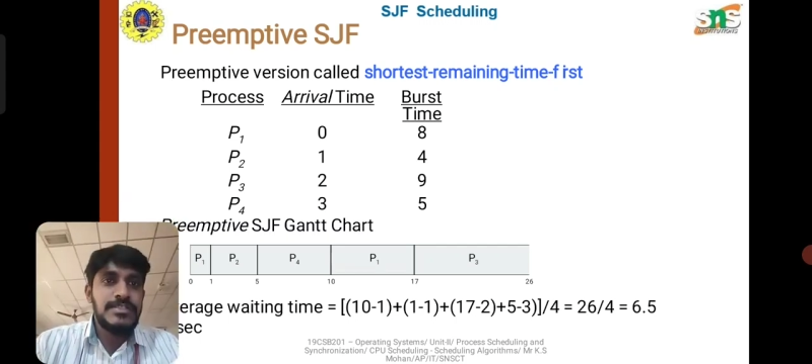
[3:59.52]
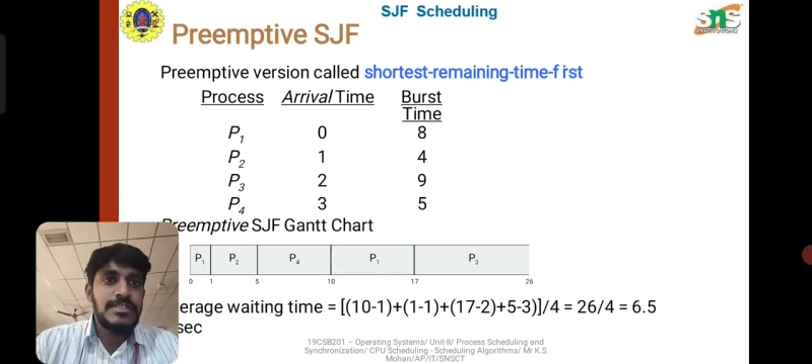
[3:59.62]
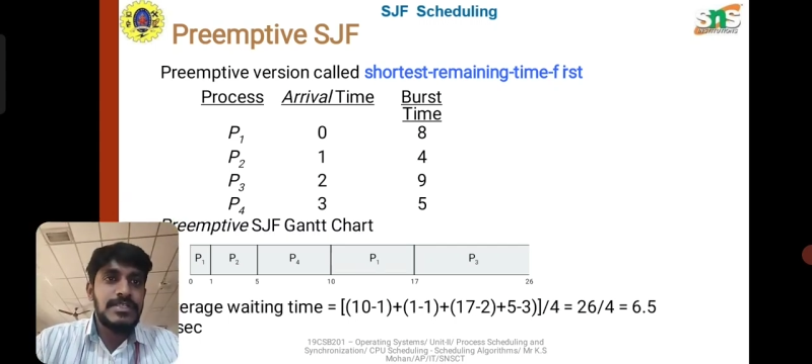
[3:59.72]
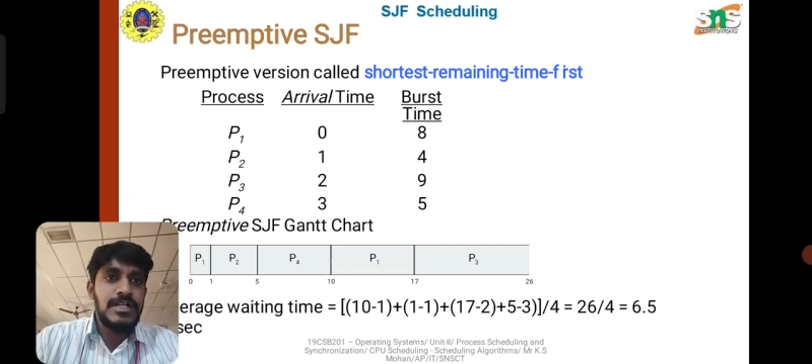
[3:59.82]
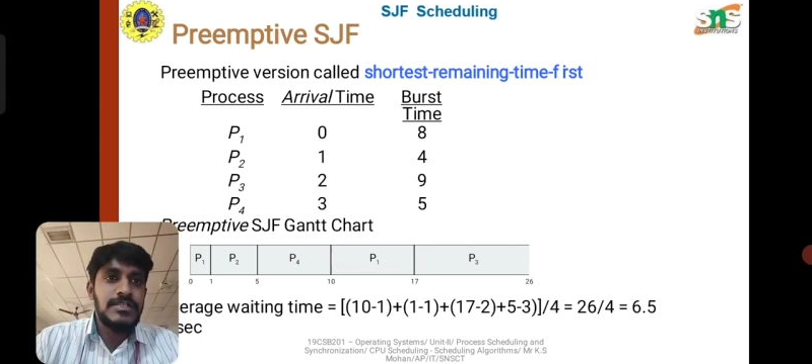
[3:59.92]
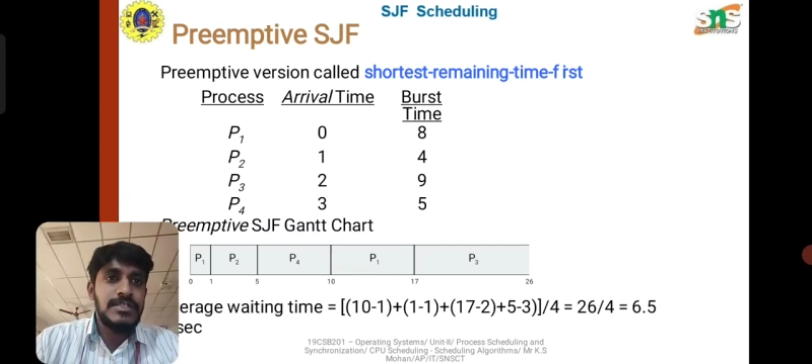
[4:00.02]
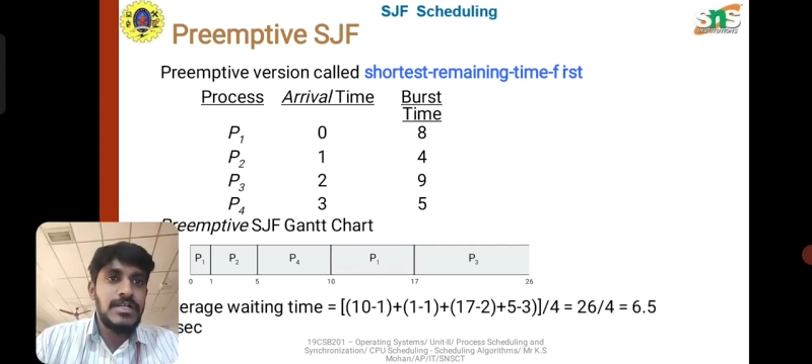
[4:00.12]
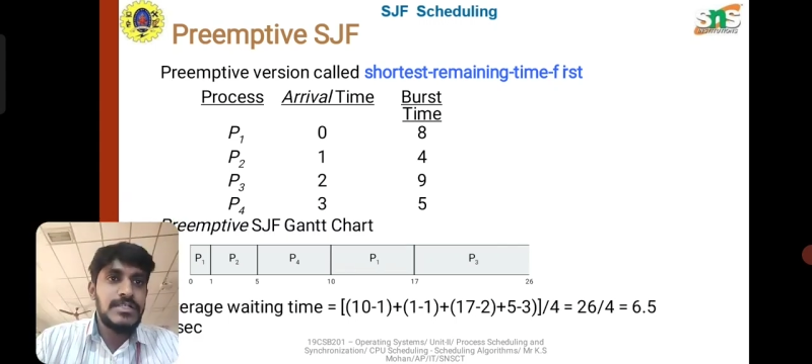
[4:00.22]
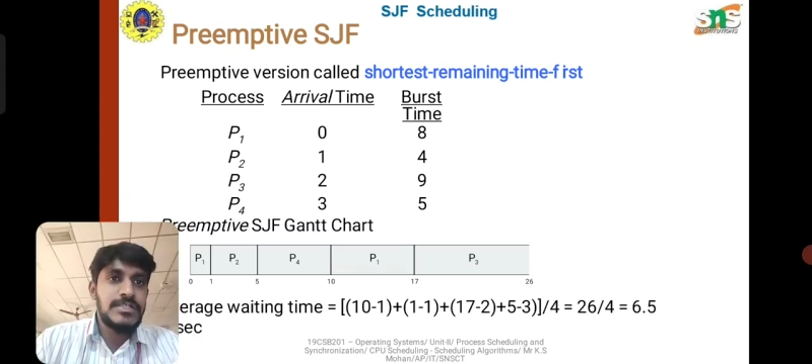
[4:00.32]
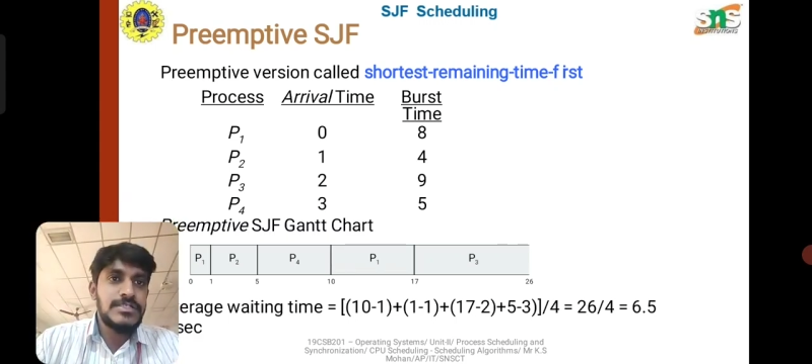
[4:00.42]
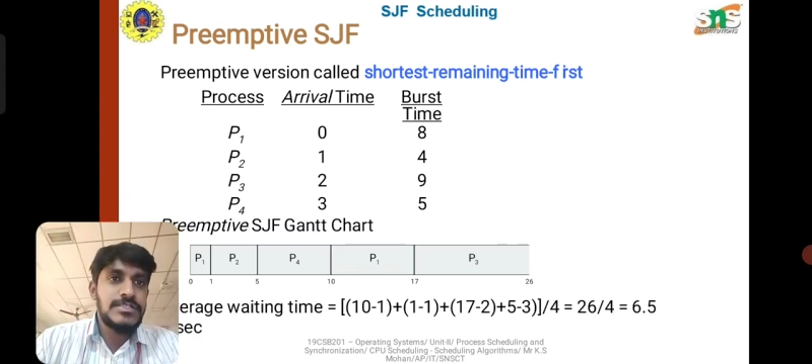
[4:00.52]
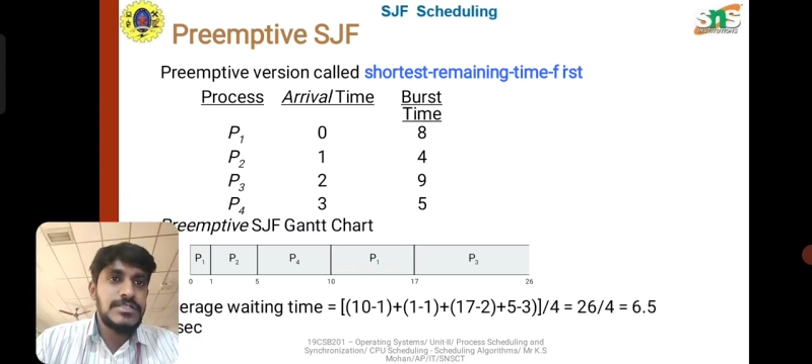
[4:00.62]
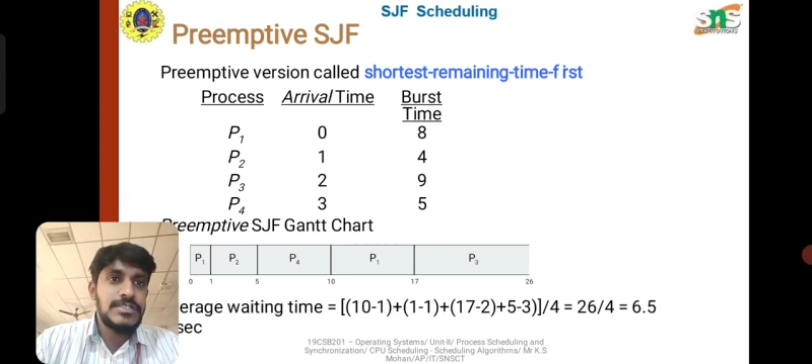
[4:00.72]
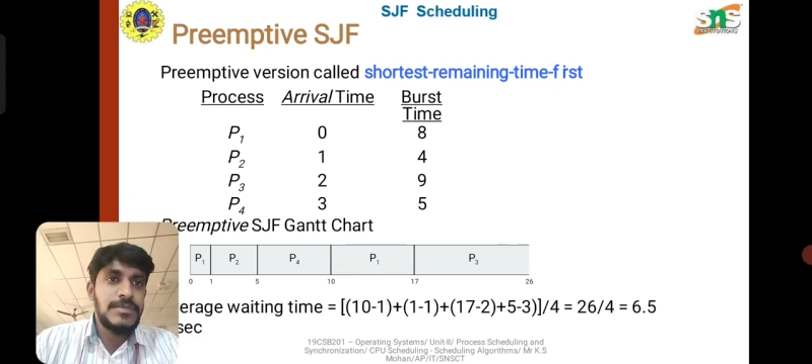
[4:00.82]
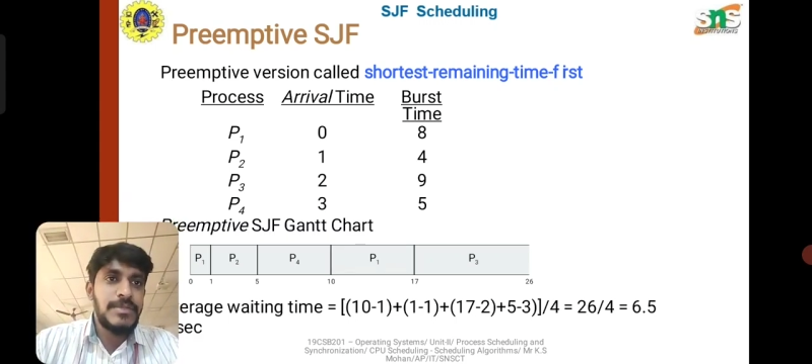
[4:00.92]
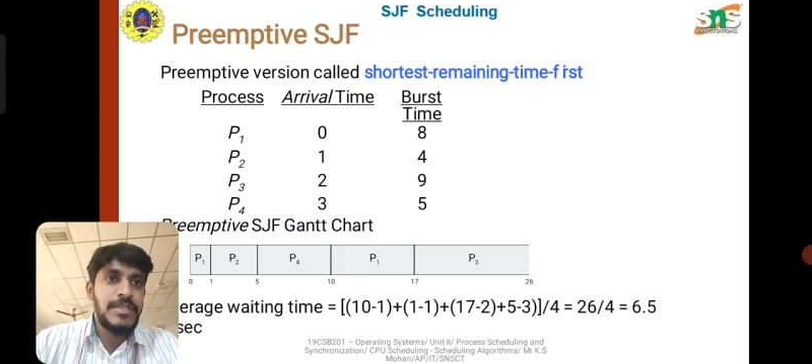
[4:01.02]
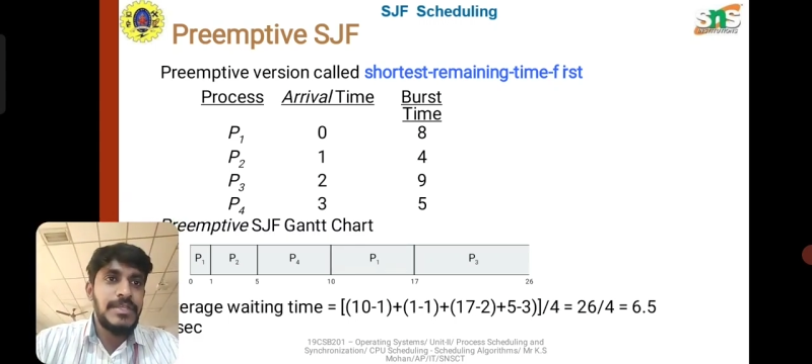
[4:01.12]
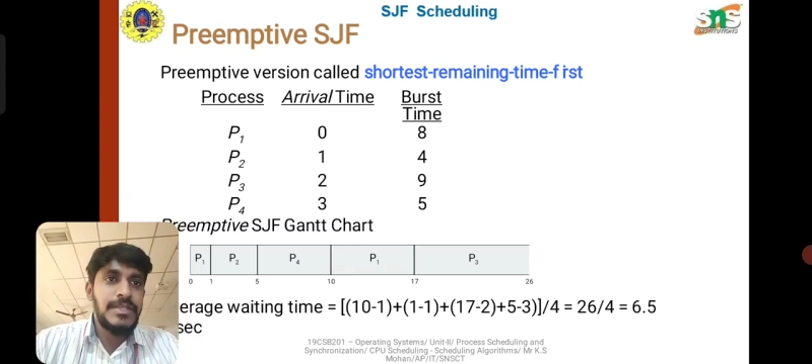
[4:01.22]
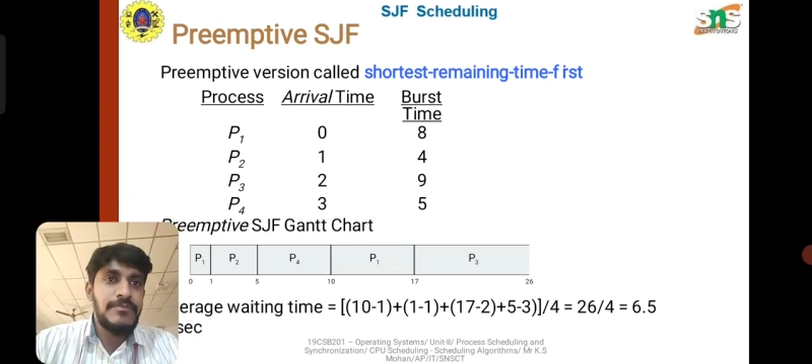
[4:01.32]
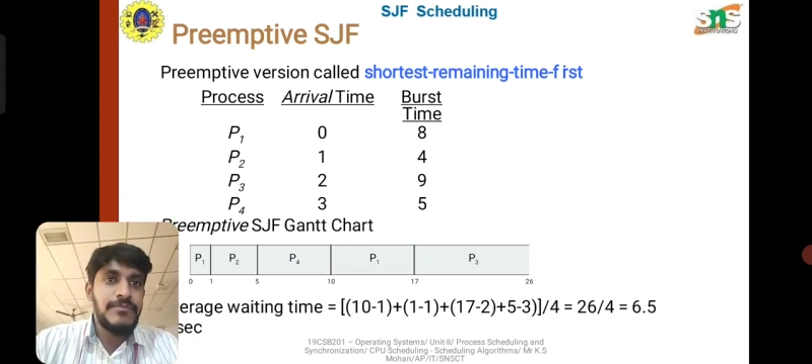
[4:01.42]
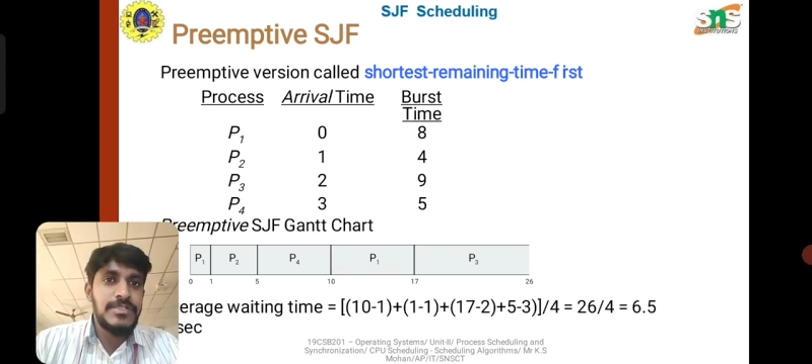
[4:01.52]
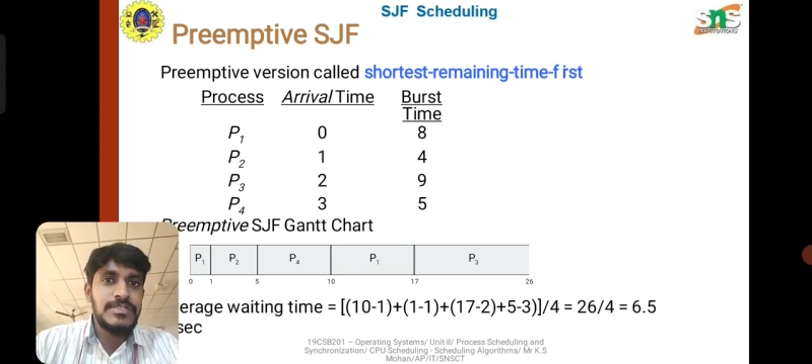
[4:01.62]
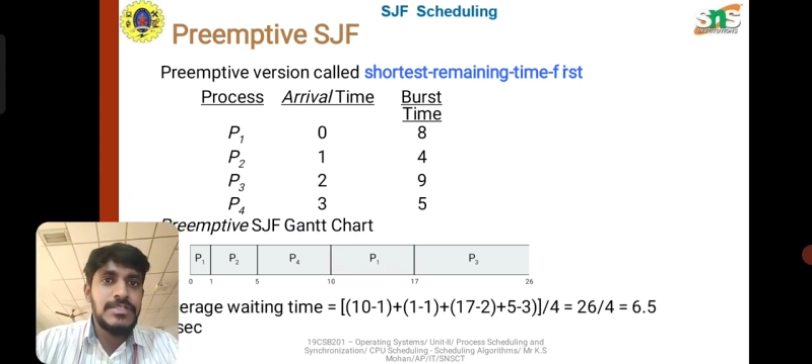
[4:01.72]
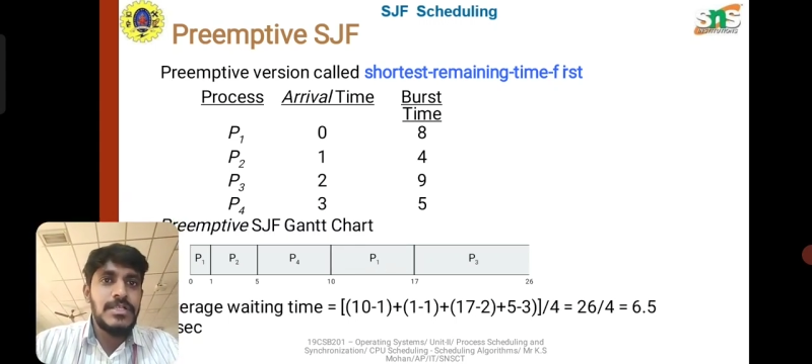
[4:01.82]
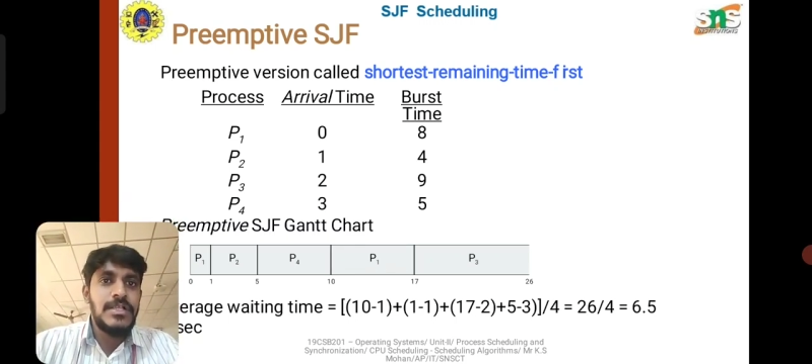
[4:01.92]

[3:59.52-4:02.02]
is called shortest remaining time first.